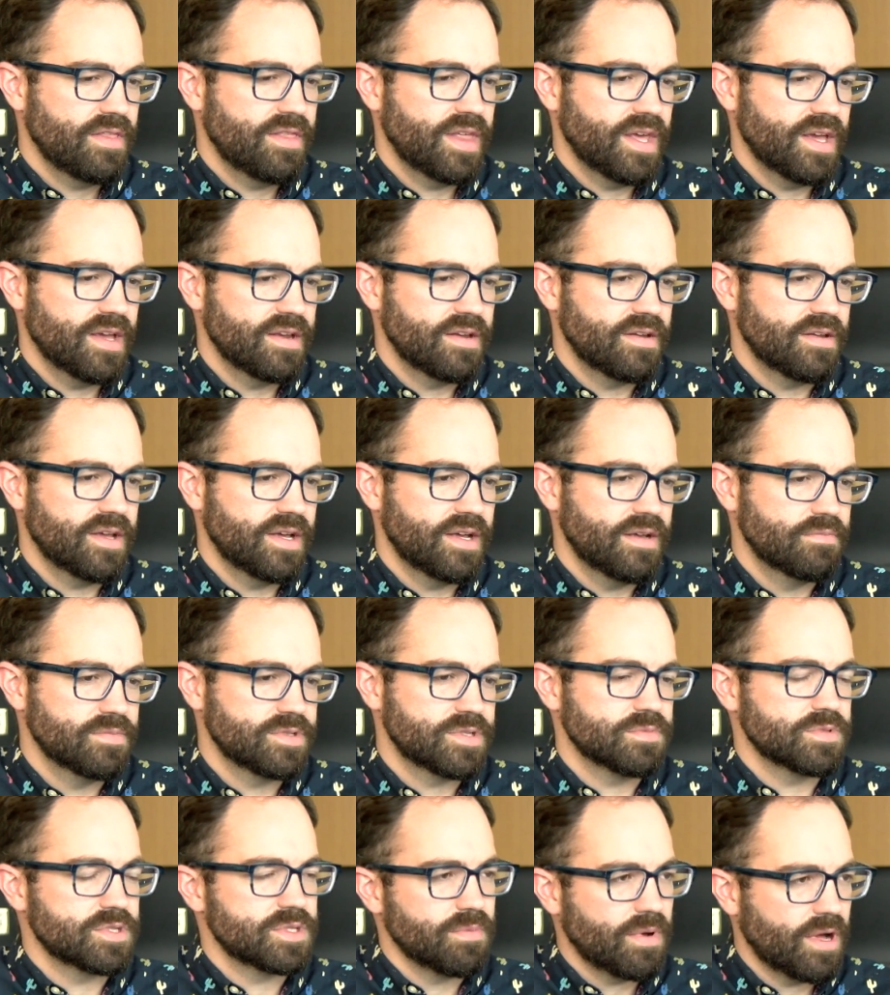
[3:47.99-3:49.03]
than
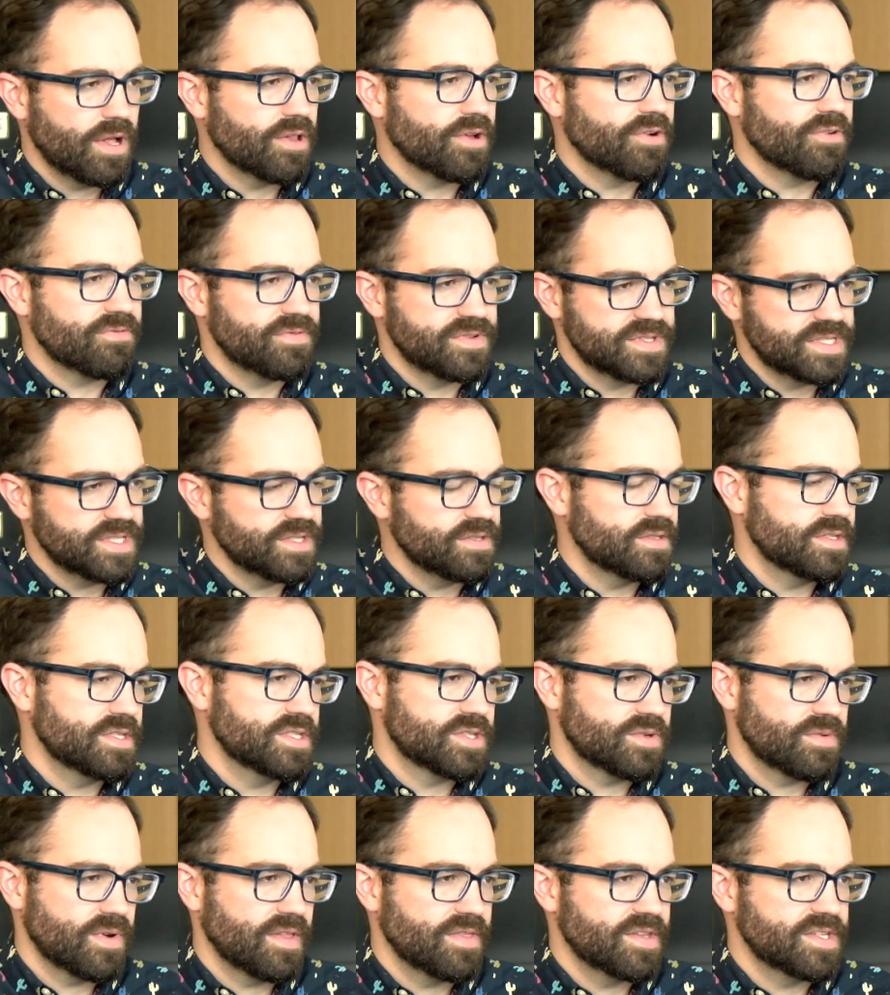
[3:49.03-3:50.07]
some smaller
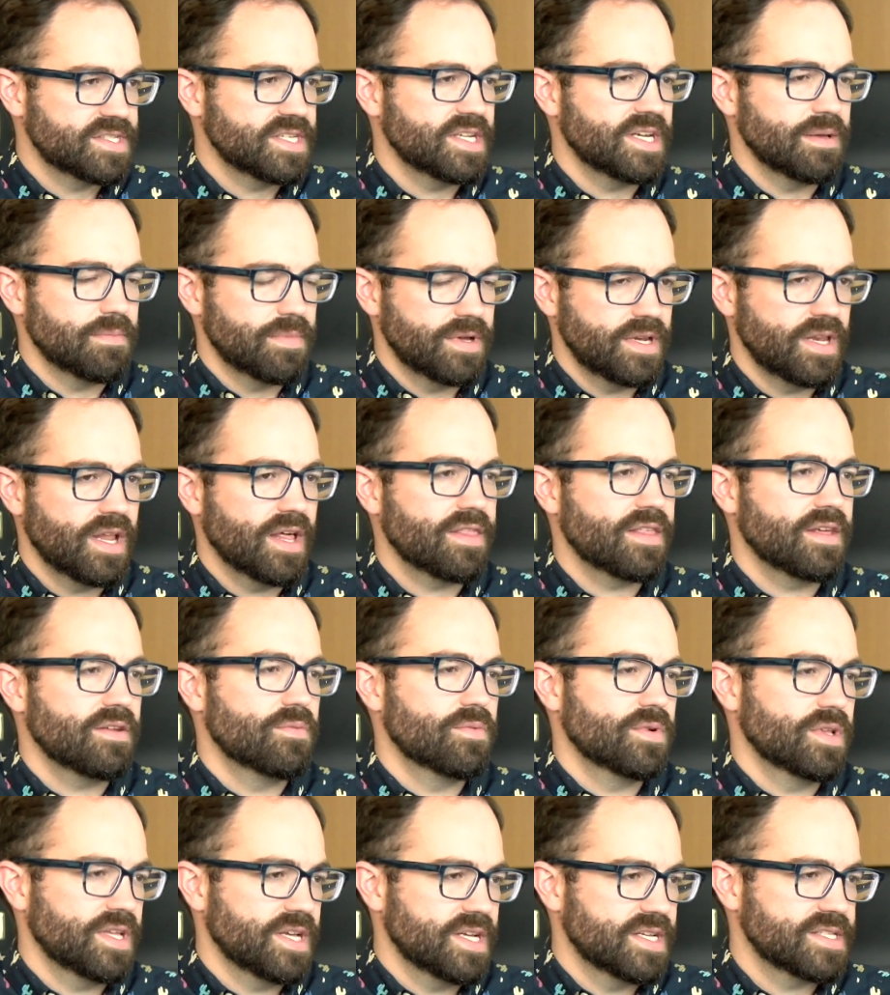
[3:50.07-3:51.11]
facilities around the city, but
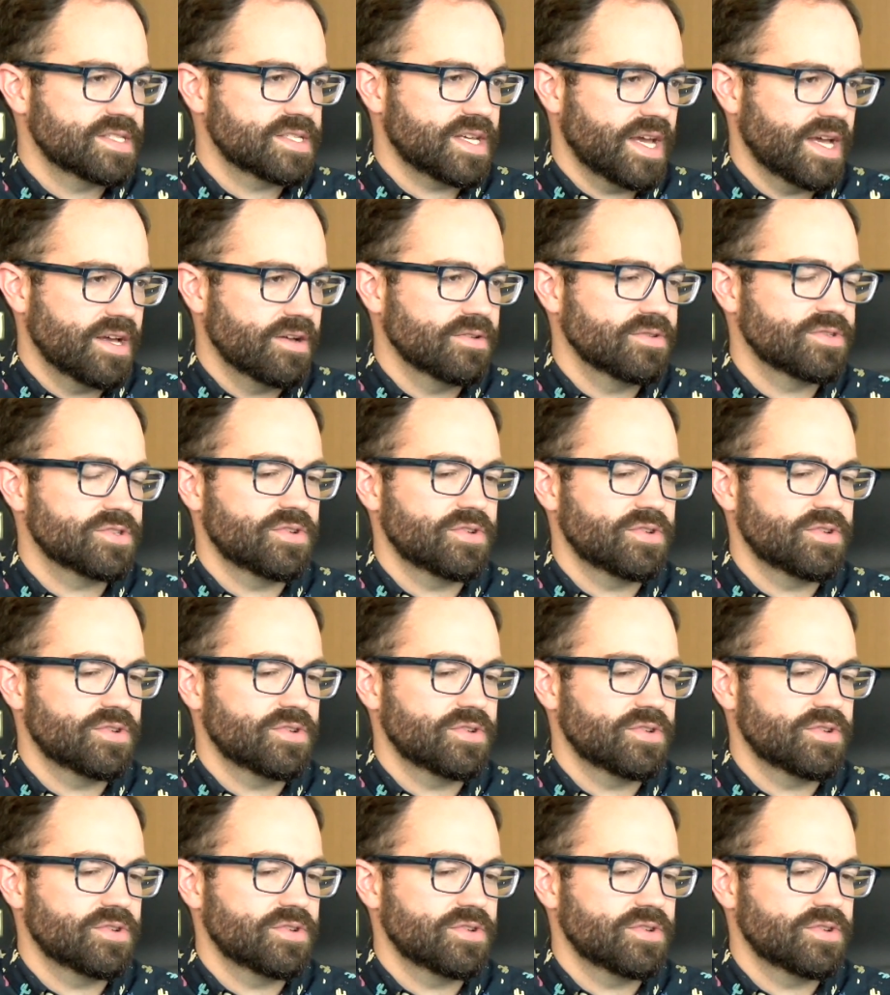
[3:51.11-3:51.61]
nothing really at scale.